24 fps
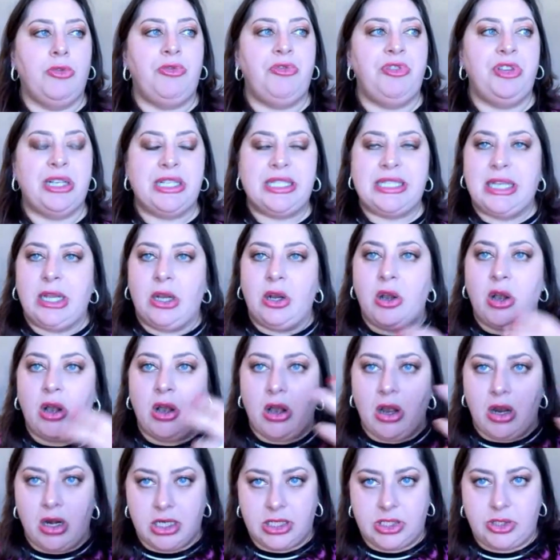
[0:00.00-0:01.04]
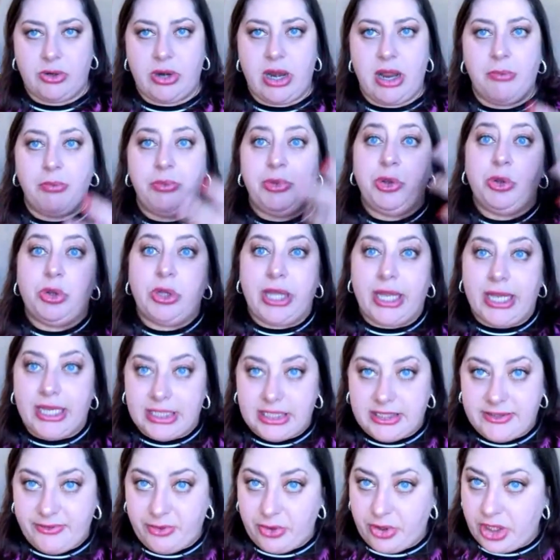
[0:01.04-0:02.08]
fixing cars or
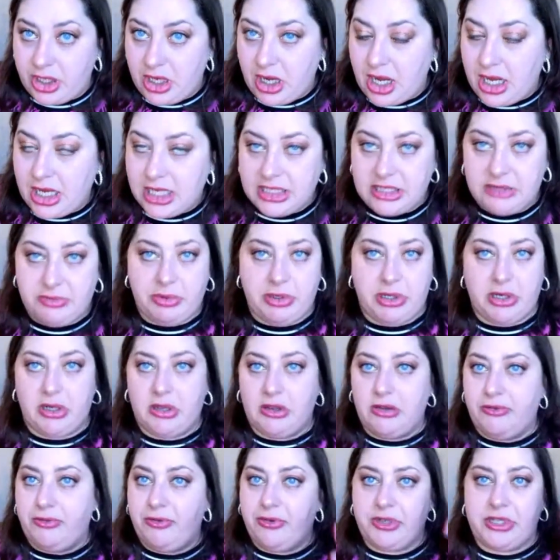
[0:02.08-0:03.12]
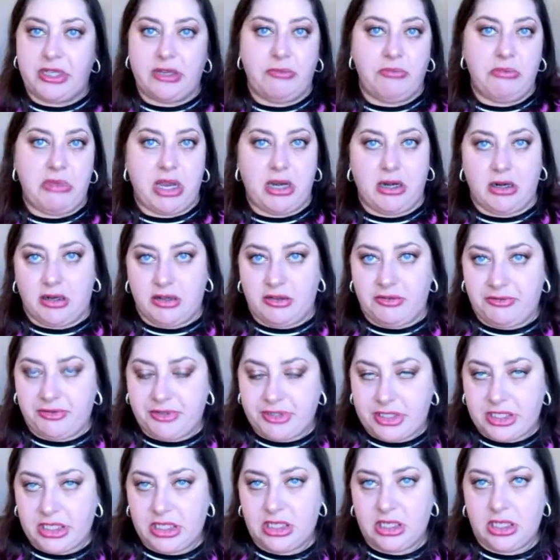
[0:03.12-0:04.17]
ambulettes for the hospital or for some medical
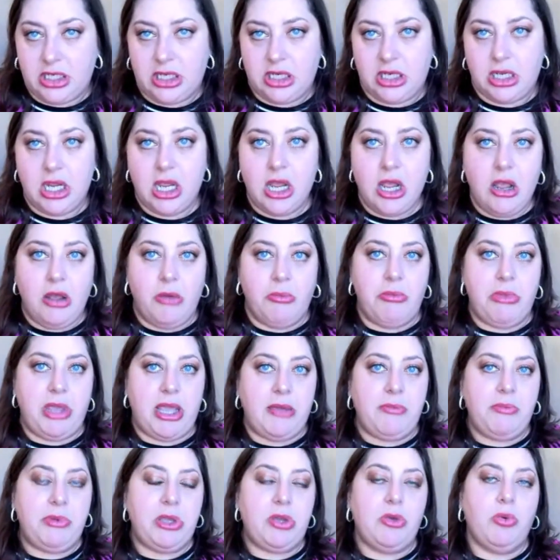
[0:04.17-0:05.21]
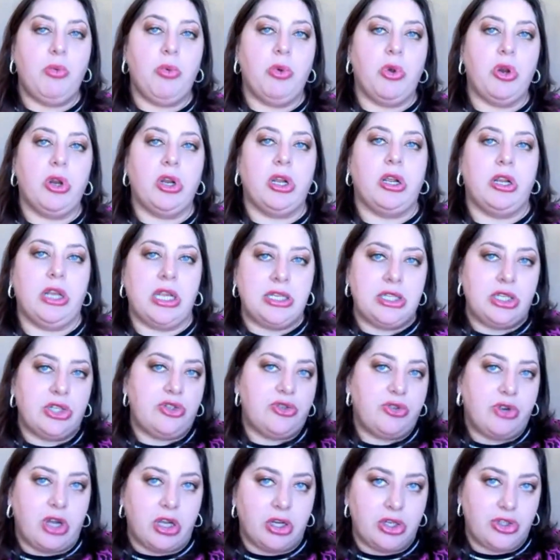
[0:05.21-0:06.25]
facility. Maybe you work as a
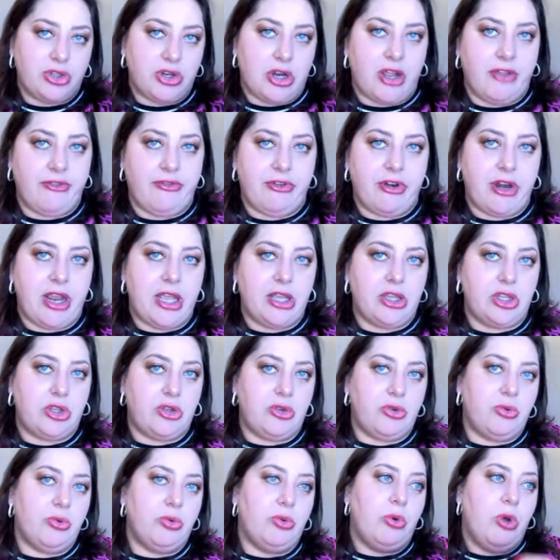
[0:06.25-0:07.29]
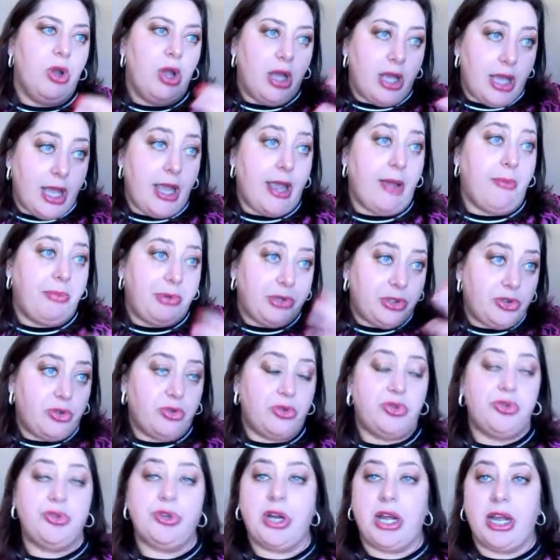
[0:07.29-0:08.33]
truck driver and you happen to
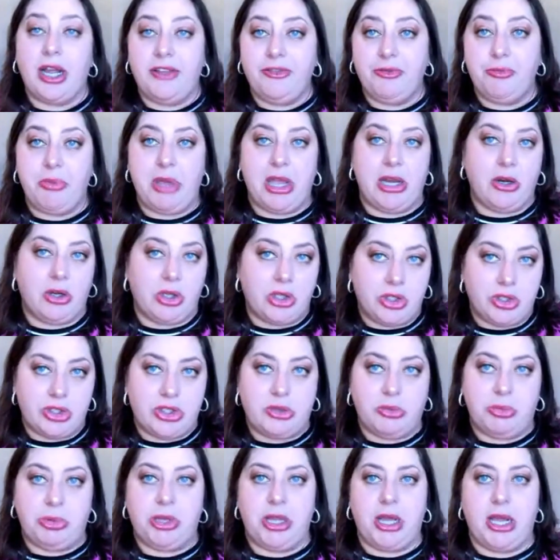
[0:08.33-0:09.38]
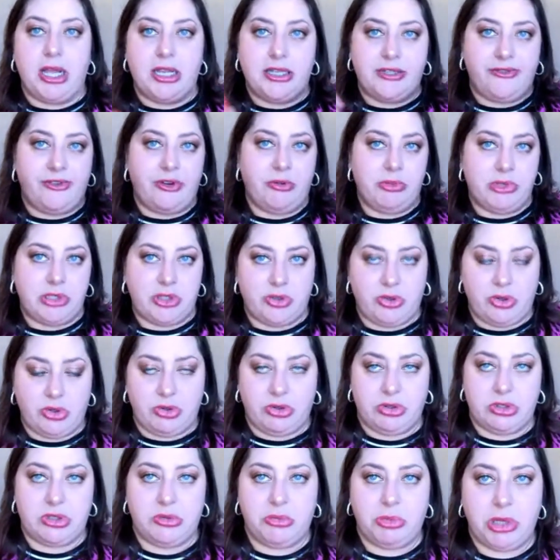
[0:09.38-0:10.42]
drive medical supplies,
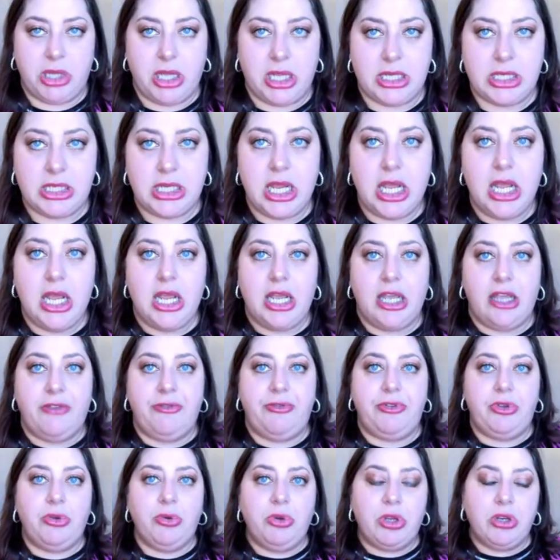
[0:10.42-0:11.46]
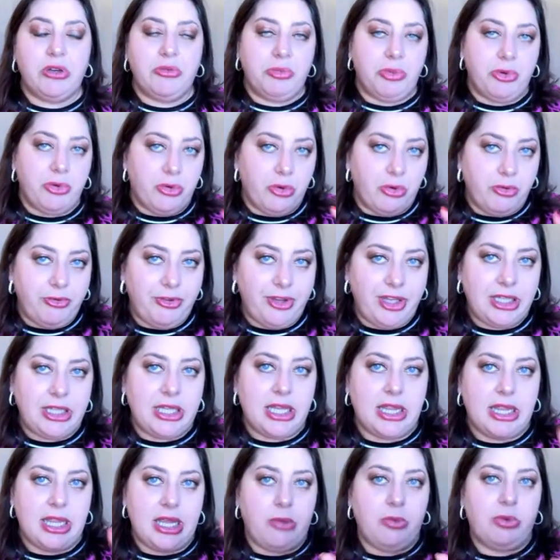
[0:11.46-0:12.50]
pharmaceutical supplies. If you can prove it,
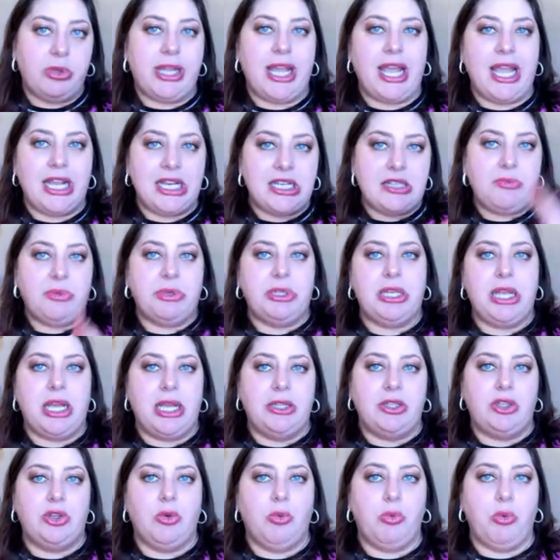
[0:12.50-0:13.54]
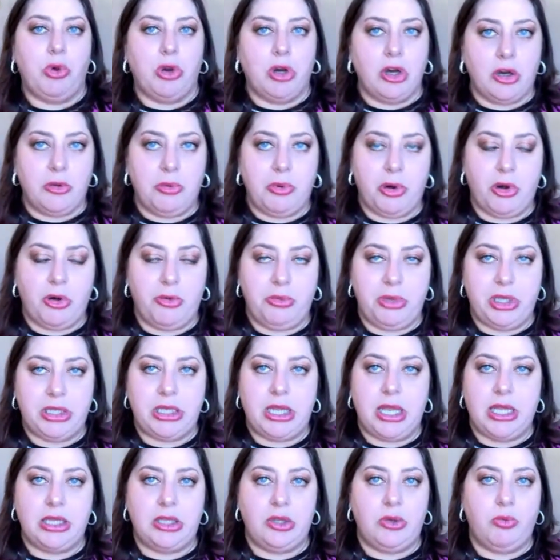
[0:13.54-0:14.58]
they will expedite your work permit
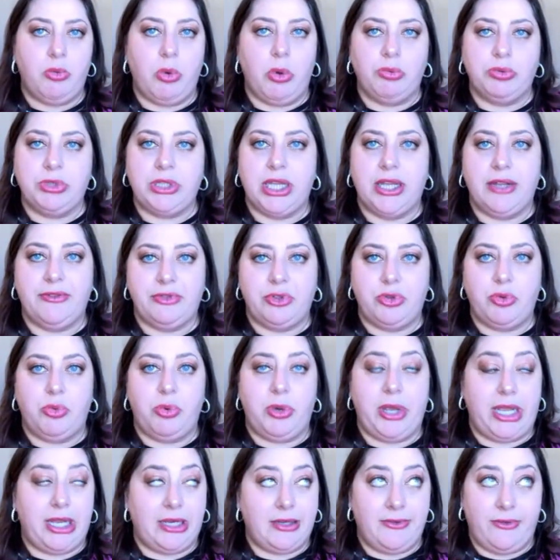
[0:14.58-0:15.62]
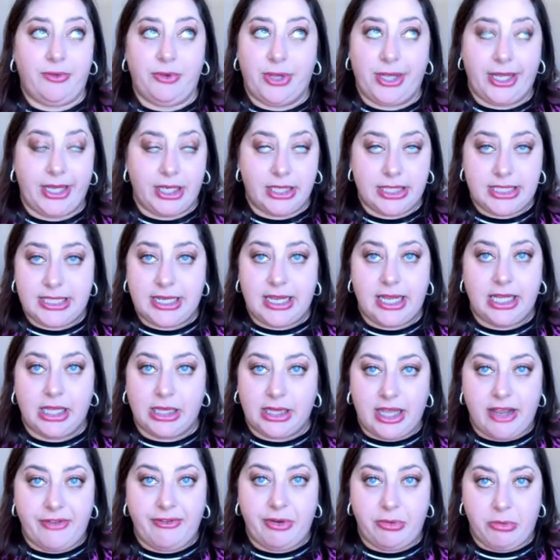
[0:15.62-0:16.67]
and you won't have to wait for like
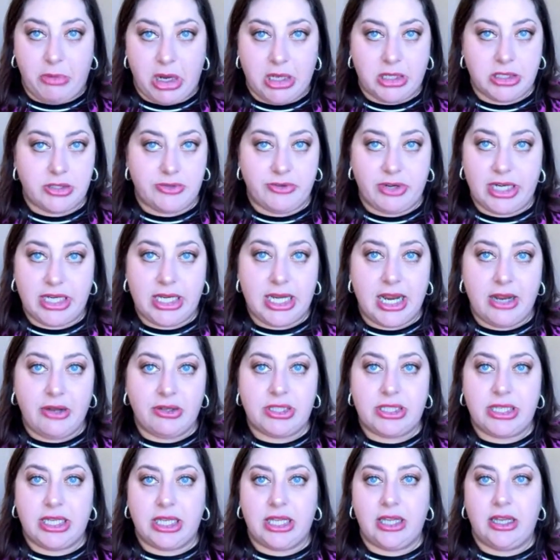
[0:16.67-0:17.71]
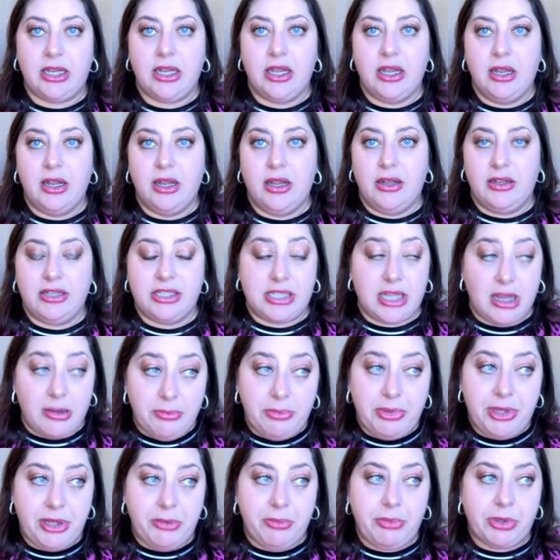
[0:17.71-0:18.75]
11 months. Right now, it's taking some
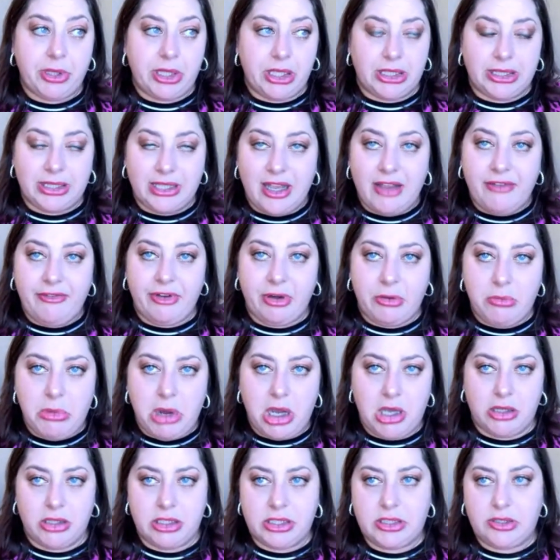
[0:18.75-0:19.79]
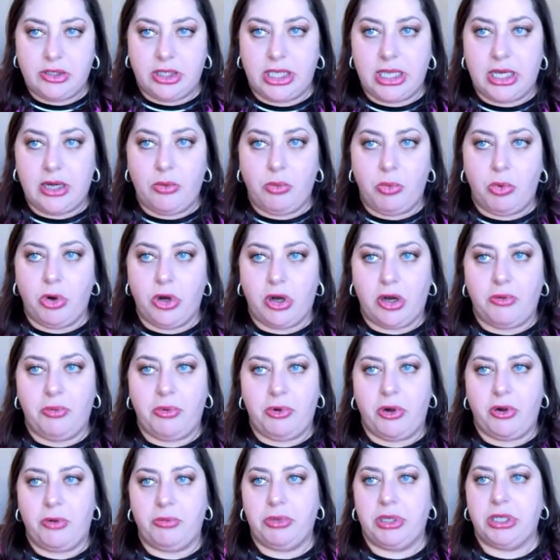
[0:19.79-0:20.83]
people 11 months to get a work
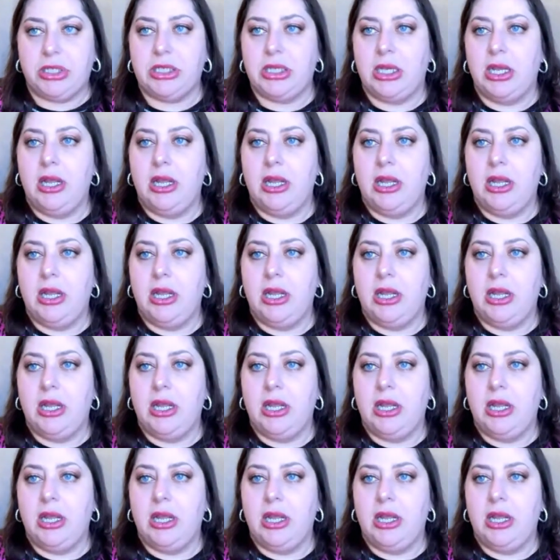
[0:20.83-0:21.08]
permit.